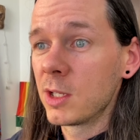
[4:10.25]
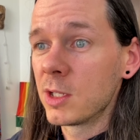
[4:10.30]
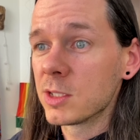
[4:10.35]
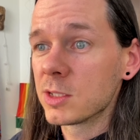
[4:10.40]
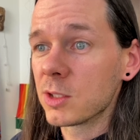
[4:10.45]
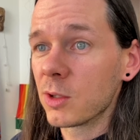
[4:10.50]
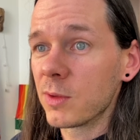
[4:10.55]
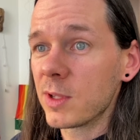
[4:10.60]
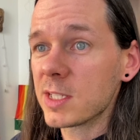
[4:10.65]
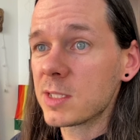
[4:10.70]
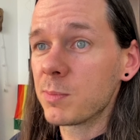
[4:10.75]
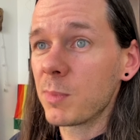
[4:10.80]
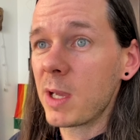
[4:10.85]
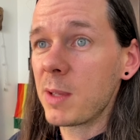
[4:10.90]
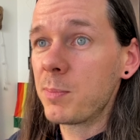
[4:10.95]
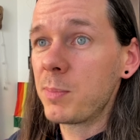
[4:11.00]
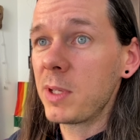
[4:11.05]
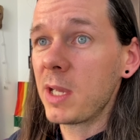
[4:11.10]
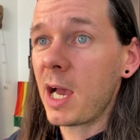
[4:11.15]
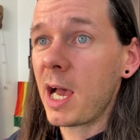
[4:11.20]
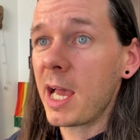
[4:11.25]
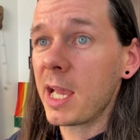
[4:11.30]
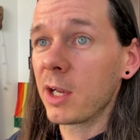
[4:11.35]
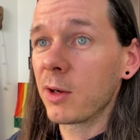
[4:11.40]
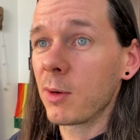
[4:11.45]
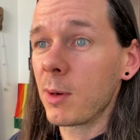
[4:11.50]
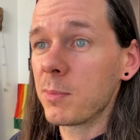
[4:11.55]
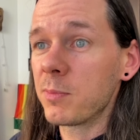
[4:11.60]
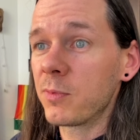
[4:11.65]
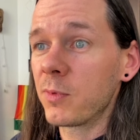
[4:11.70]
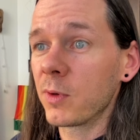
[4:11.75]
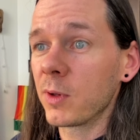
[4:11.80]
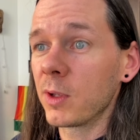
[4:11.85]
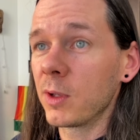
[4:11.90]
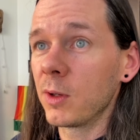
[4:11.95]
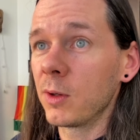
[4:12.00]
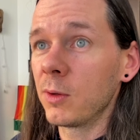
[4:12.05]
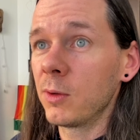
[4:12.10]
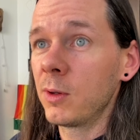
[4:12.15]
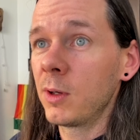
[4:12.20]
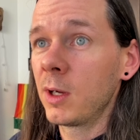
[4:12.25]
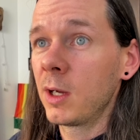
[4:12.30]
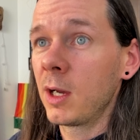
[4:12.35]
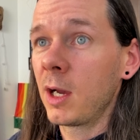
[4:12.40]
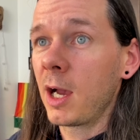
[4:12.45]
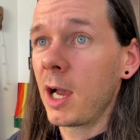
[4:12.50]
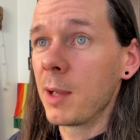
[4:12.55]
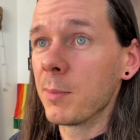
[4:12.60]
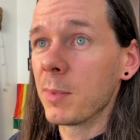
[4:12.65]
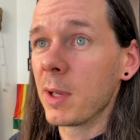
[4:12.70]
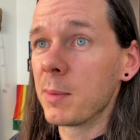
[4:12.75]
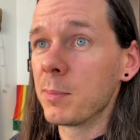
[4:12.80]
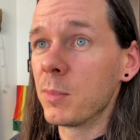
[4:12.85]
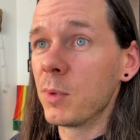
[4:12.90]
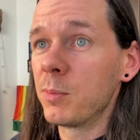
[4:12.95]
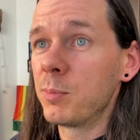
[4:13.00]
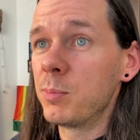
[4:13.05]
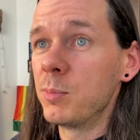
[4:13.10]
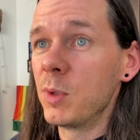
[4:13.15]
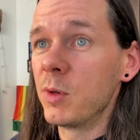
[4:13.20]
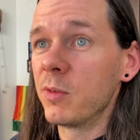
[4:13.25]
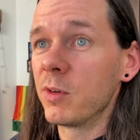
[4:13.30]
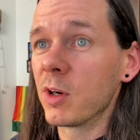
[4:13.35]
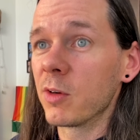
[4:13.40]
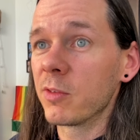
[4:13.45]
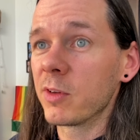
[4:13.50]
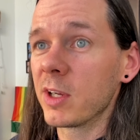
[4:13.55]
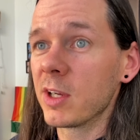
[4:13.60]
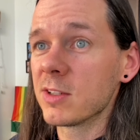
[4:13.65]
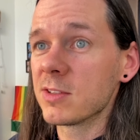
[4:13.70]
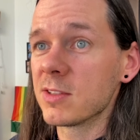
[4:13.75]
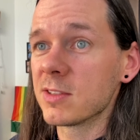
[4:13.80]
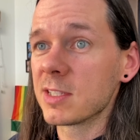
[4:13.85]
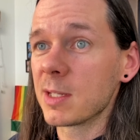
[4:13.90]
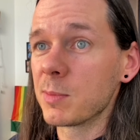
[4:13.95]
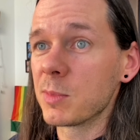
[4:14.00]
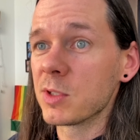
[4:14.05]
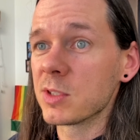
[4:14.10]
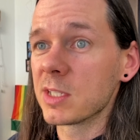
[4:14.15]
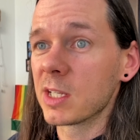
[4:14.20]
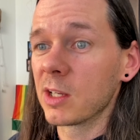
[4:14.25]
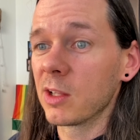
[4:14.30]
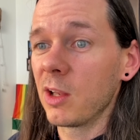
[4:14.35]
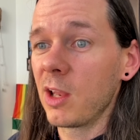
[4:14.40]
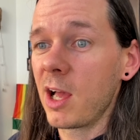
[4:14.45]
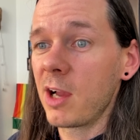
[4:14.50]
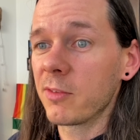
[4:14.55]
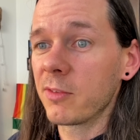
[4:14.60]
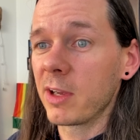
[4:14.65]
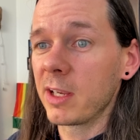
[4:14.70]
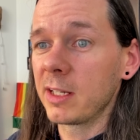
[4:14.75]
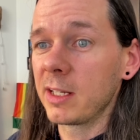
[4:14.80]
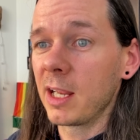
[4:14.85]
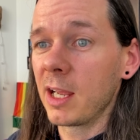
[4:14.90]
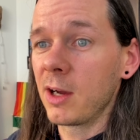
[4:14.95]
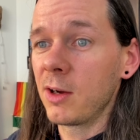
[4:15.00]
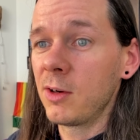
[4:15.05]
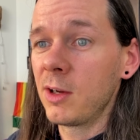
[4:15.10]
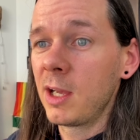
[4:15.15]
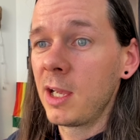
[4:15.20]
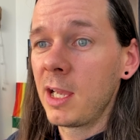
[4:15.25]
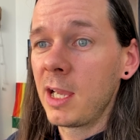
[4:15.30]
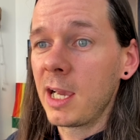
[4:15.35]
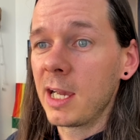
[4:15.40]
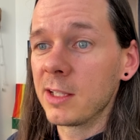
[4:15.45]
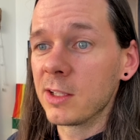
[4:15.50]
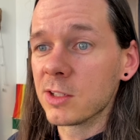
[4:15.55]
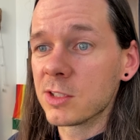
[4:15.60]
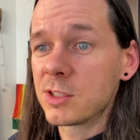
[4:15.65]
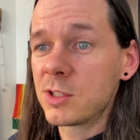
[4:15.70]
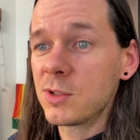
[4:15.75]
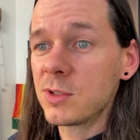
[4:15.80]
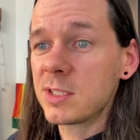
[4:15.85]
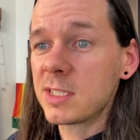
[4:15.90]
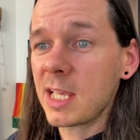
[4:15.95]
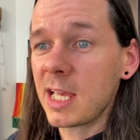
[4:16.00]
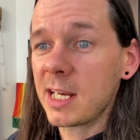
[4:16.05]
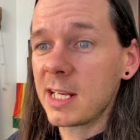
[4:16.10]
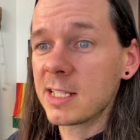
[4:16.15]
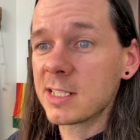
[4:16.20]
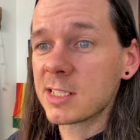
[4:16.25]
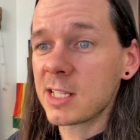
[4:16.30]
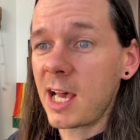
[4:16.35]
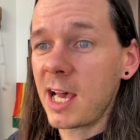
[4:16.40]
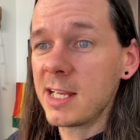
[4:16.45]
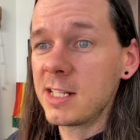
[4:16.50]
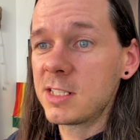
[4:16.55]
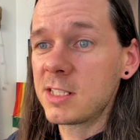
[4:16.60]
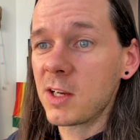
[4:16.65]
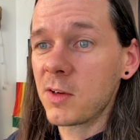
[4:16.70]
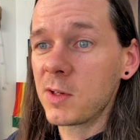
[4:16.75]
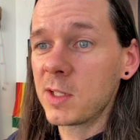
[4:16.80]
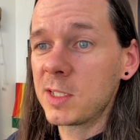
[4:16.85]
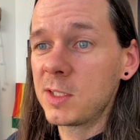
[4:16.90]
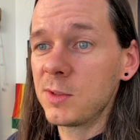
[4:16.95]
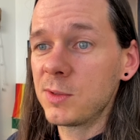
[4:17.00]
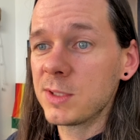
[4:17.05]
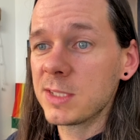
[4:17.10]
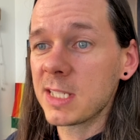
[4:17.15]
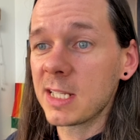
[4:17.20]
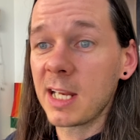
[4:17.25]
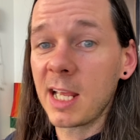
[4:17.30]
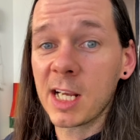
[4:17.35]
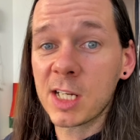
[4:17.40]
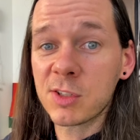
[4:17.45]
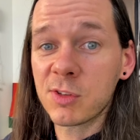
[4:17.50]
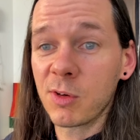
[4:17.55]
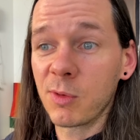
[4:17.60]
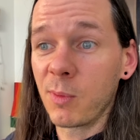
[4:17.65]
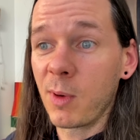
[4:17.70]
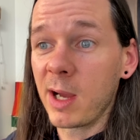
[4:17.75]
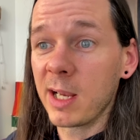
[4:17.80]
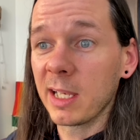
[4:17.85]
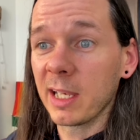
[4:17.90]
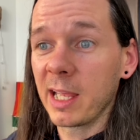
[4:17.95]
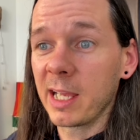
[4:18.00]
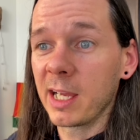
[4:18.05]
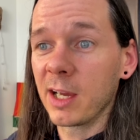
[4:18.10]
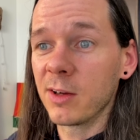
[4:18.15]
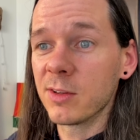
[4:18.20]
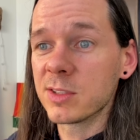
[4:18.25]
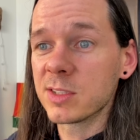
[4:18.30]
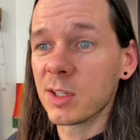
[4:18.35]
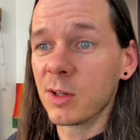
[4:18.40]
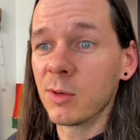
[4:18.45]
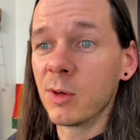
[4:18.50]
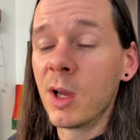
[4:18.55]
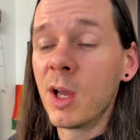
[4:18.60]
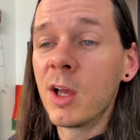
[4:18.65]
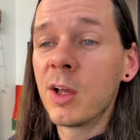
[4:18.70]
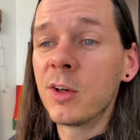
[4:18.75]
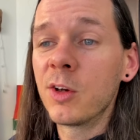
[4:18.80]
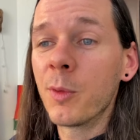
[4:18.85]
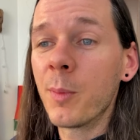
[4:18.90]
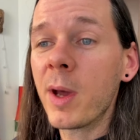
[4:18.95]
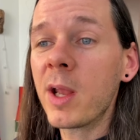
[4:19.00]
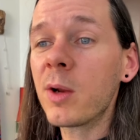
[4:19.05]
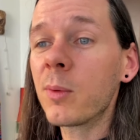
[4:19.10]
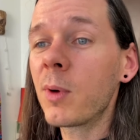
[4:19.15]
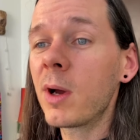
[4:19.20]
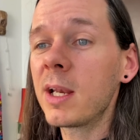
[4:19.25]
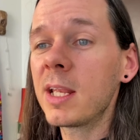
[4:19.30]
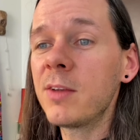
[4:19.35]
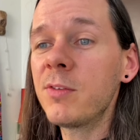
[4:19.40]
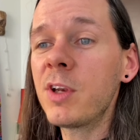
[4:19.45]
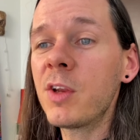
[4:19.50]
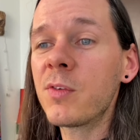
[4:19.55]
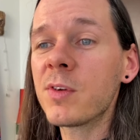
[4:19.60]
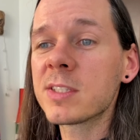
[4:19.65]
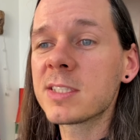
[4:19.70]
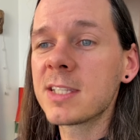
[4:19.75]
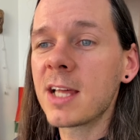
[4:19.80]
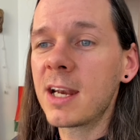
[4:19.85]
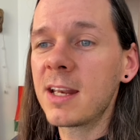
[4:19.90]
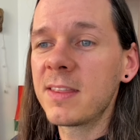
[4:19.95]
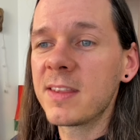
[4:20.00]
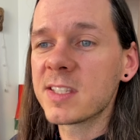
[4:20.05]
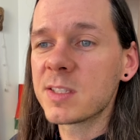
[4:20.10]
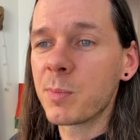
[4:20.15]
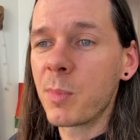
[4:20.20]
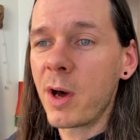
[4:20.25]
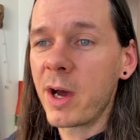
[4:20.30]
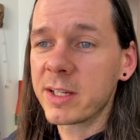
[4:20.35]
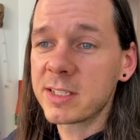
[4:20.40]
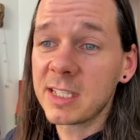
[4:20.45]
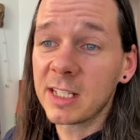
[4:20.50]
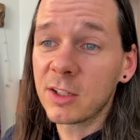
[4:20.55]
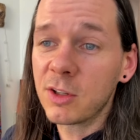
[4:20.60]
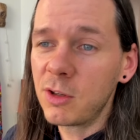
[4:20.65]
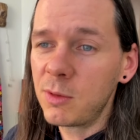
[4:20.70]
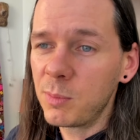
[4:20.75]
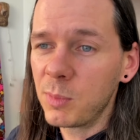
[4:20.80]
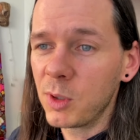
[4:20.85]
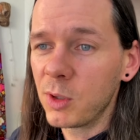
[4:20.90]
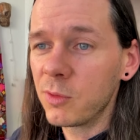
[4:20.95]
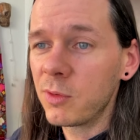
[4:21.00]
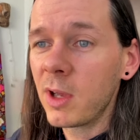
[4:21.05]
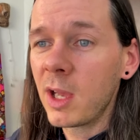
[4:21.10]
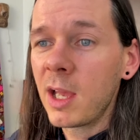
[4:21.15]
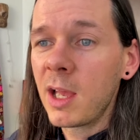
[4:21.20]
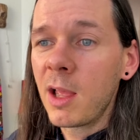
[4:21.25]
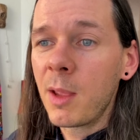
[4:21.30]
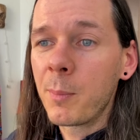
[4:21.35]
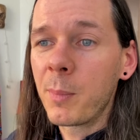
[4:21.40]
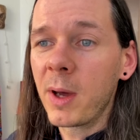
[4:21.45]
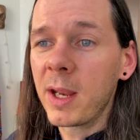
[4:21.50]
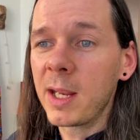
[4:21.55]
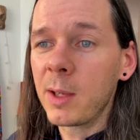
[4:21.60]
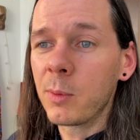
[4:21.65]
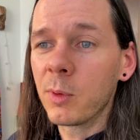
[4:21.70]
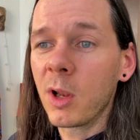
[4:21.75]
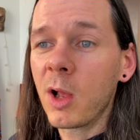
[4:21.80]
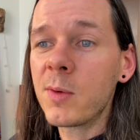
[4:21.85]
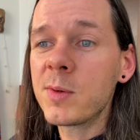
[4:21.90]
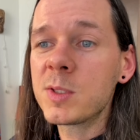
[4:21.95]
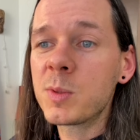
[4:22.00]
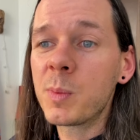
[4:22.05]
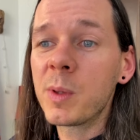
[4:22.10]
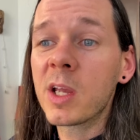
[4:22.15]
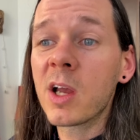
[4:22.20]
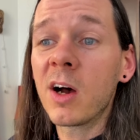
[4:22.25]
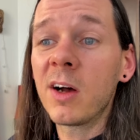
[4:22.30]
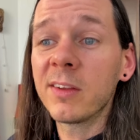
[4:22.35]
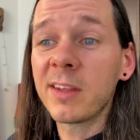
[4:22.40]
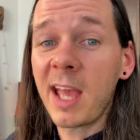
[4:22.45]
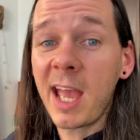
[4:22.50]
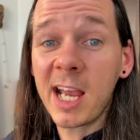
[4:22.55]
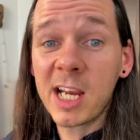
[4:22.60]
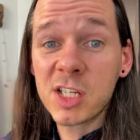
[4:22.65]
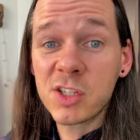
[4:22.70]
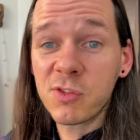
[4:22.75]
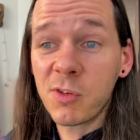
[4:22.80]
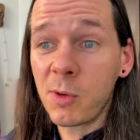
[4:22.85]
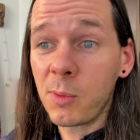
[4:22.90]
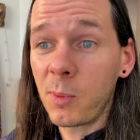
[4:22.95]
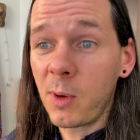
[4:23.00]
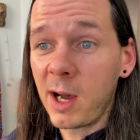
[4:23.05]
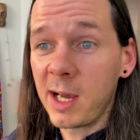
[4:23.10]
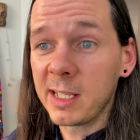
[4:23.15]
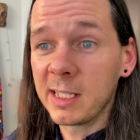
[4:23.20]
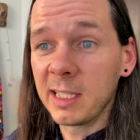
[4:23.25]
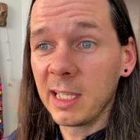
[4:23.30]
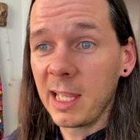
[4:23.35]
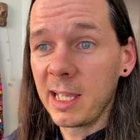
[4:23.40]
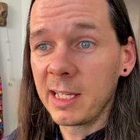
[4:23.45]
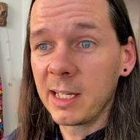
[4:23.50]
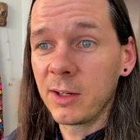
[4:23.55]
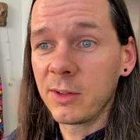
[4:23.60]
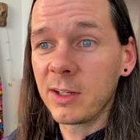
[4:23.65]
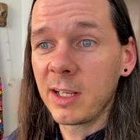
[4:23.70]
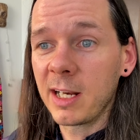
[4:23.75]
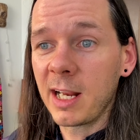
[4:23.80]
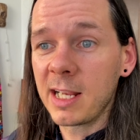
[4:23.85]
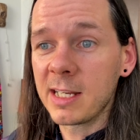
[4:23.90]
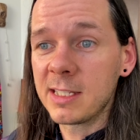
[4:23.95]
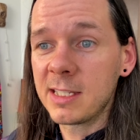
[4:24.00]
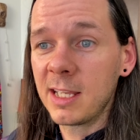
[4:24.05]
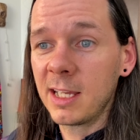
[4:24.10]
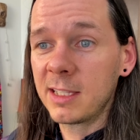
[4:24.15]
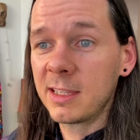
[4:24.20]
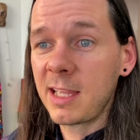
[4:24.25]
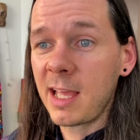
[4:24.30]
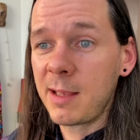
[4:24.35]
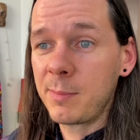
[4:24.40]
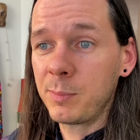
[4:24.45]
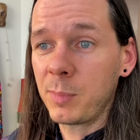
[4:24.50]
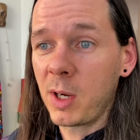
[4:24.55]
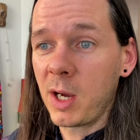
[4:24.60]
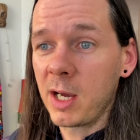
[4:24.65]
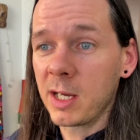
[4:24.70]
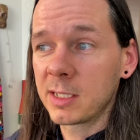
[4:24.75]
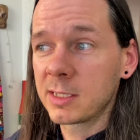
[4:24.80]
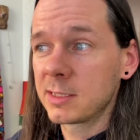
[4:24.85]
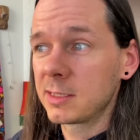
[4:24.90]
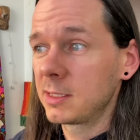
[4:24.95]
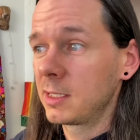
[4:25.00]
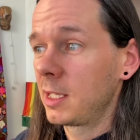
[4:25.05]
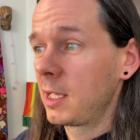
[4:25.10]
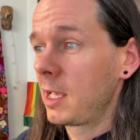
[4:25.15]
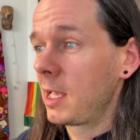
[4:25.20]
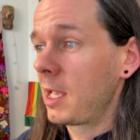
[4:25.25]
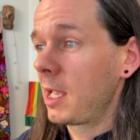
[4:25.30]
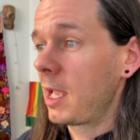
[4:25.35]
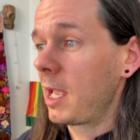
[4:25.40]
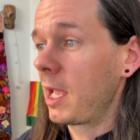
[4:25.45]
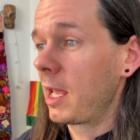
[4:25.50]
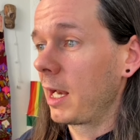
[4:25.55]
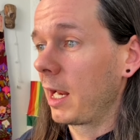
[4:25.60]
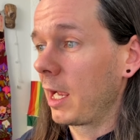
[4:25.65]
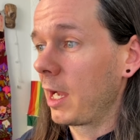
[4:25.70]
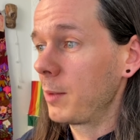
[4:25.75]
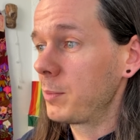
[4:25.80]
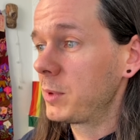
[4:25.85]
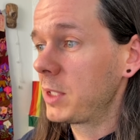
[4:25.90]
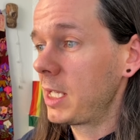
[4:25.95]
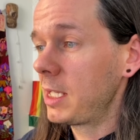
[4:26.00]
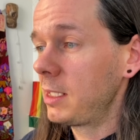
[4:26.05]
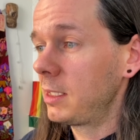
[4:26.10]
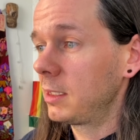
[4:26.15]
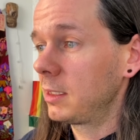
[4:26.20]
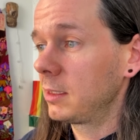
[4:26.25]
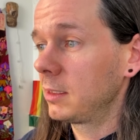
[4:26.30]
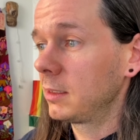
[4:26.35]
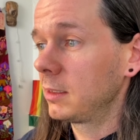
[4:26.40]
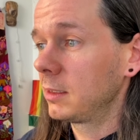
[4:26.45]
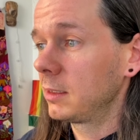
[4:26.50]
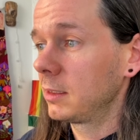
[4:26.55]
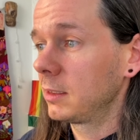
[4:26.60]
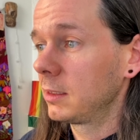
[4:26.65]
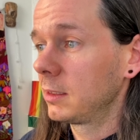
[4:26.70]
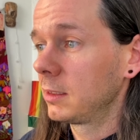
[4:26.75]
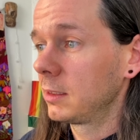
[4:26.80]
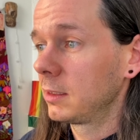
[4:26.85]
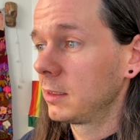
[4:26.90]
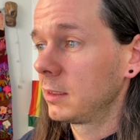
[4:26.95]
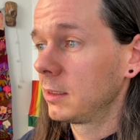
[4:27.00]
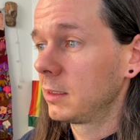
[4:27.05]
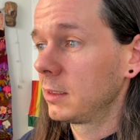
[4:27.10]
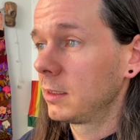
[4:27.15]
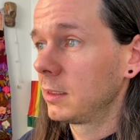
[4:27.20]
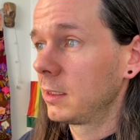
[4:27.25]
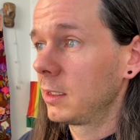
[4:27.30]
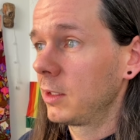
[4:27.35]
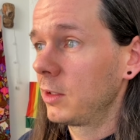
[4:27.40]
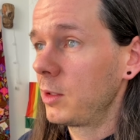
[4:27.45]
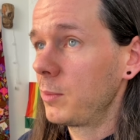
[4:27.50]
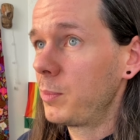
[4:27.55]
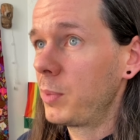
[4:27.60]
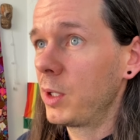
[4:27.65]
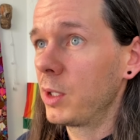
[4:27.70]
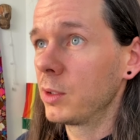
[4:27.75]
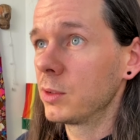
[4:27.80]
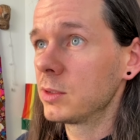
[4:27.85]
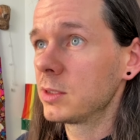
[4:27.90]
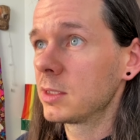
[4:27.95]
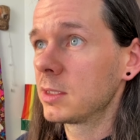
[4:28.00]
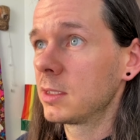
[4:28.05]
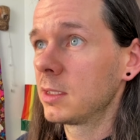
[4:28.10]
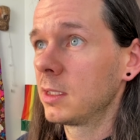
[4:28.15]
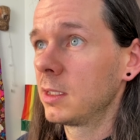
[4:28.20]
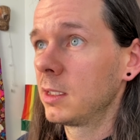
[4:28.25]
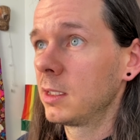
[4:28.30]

So this might be higher up for you. I might move it over here since I'm using a lot right now. And there's two settings, hide sharing tools and extra wide layout. So no matter what, even if it's not in this box, it could move, but it would always be called extra wide layout. And I tick that box and I update the post.